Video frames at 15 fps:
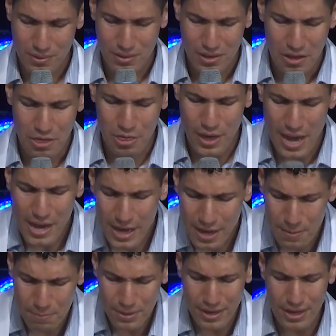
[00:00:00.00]
Thank
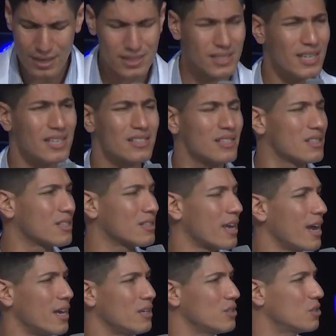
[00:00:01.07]
Him because He
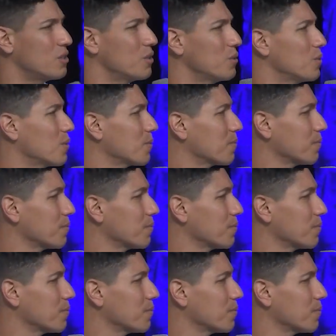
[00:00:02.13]
sustains you.